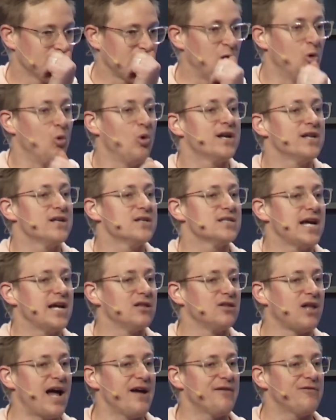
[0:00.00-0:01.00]
What is a
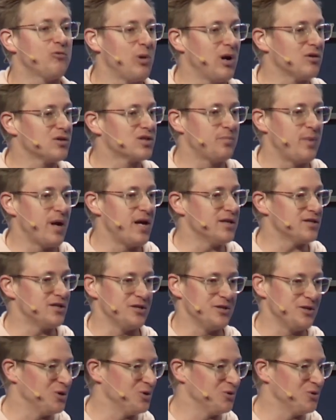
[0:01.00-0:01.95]
life well spent to you?